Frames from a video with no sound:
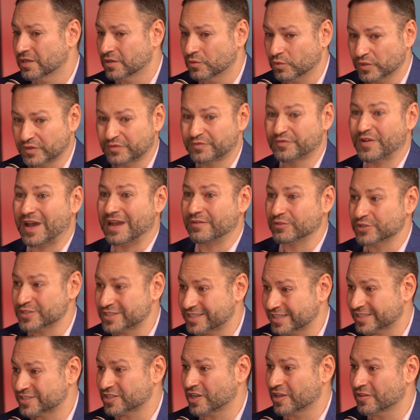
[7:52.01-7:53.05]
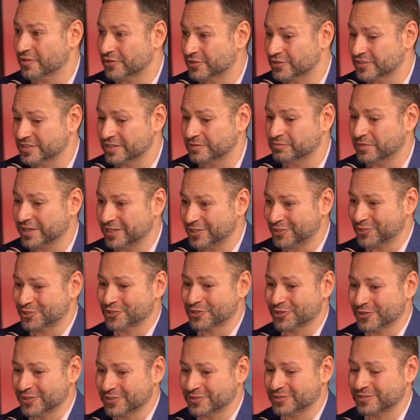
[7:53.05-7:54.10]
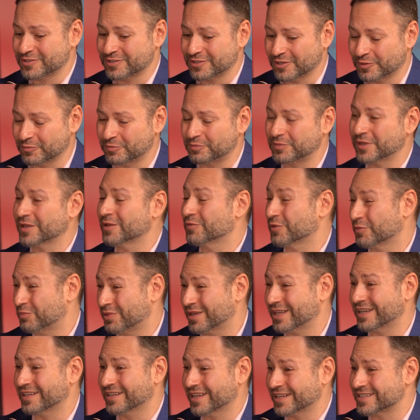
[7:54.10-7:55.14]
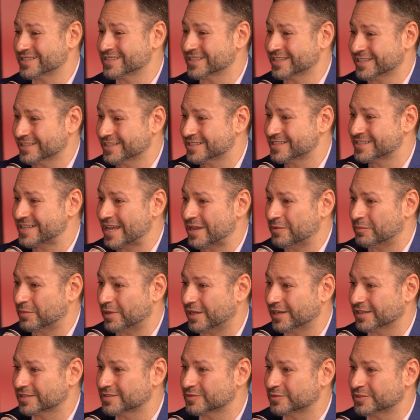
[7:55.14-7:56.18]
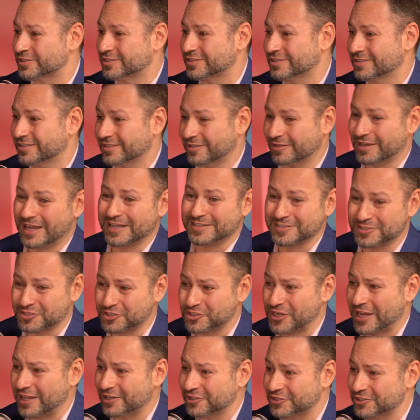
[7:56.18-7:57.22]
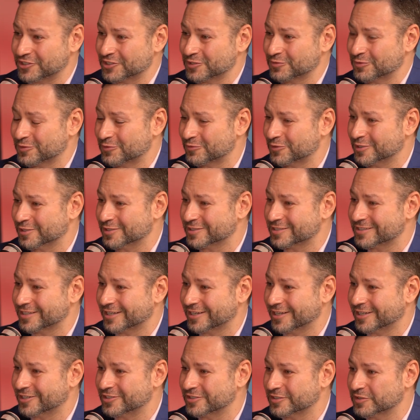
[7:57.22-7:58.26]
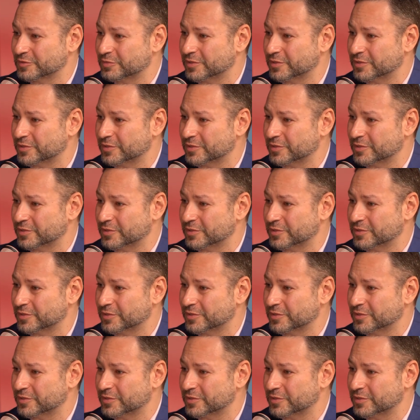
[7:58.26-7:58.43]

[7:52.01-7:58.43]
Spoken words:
with 5 or 6 others and making sure is, being able to play nicely in the sandbox, which, has its challenges with real estate agents.